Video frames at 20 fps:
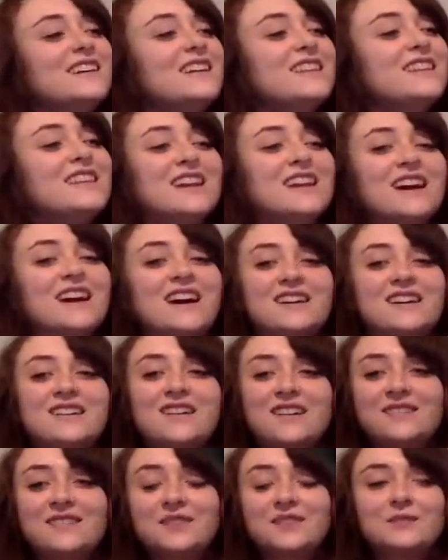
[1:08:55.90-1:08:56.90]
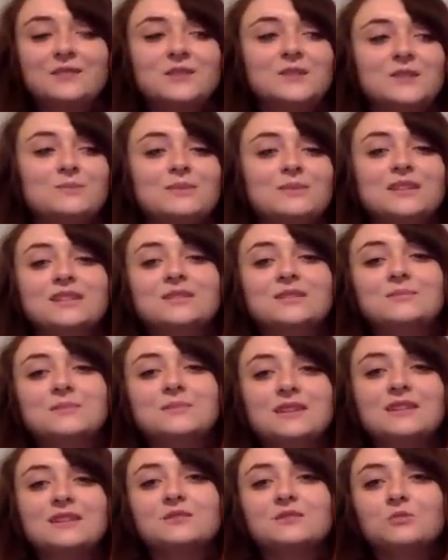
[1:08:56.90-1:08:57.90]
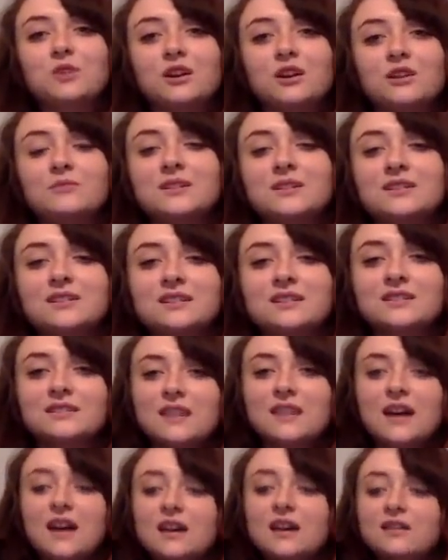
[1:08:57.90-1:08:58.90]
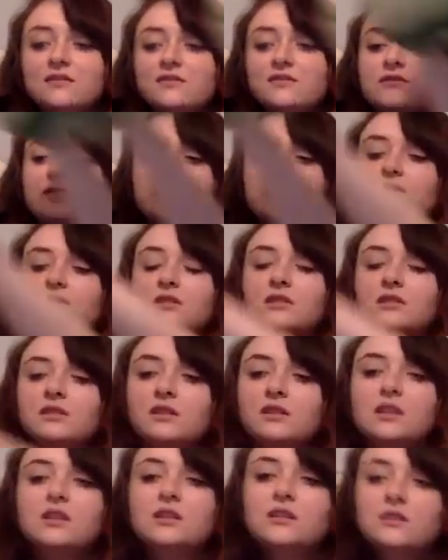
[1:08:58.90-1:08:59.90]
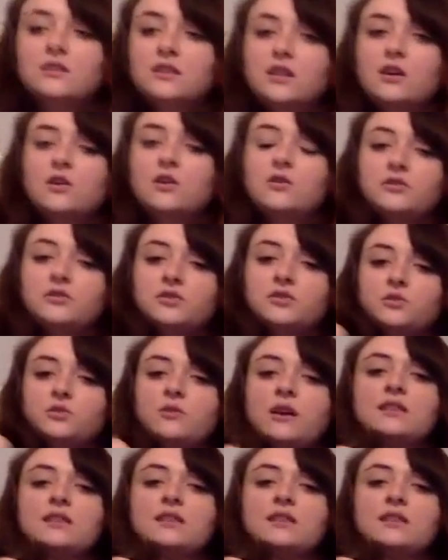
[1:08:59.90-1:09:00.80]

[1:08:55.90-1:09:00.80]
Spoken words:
that I got for Christmas because watermelon is life. You know the whole Shrek